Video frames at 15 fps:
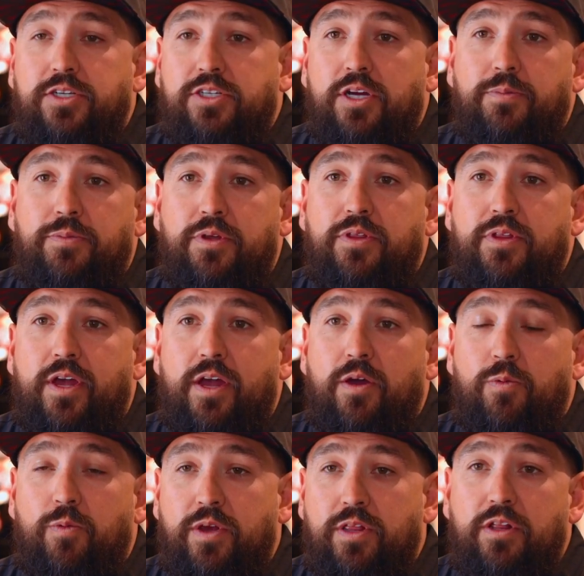something that
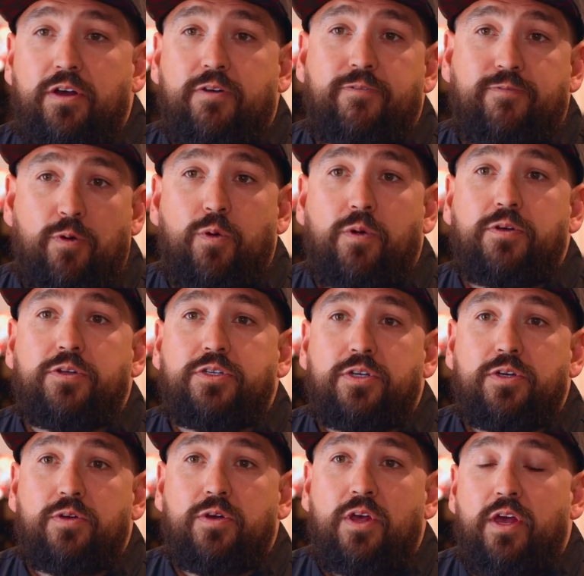we look forward
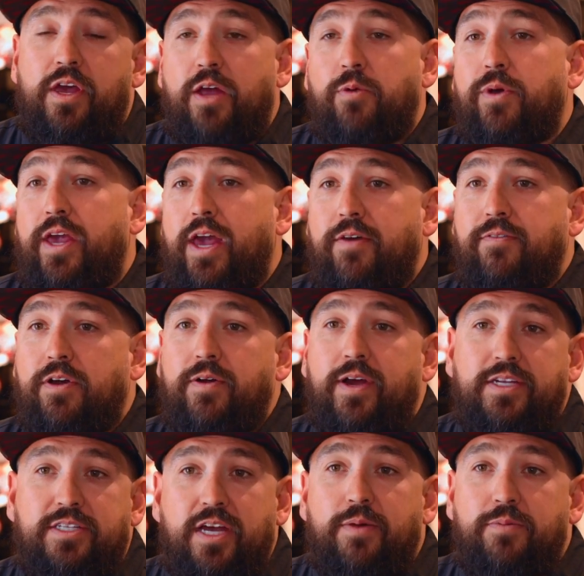to, and we have a
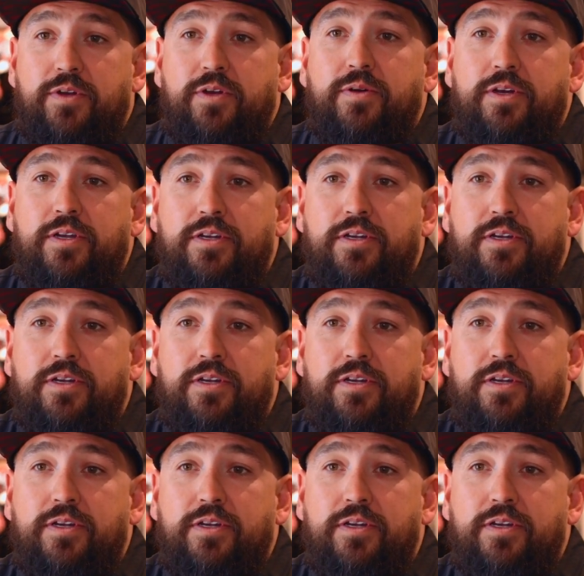great time doing.